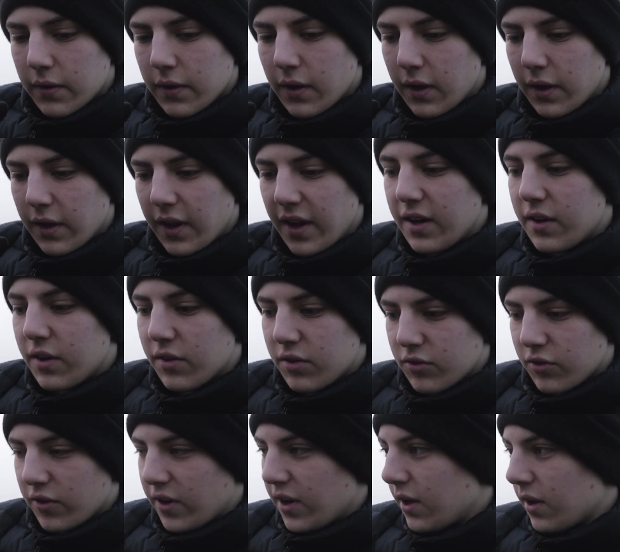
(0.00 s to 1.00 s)
the
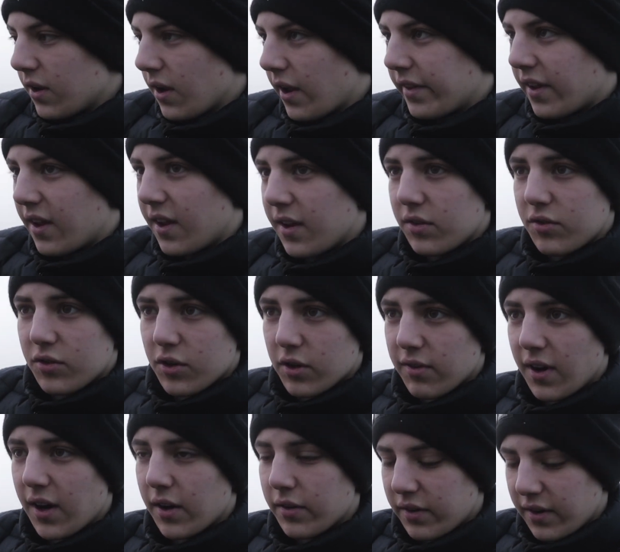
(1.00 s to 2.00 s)
industry and the history
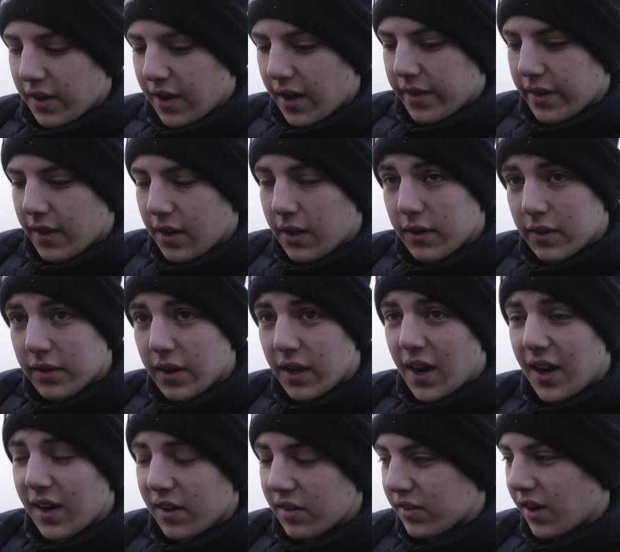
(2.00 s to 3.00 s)
around it and the, the
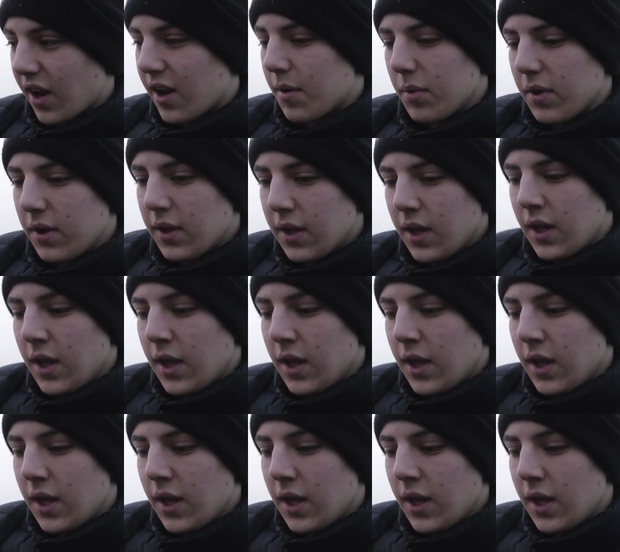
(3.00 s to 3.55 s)
landscape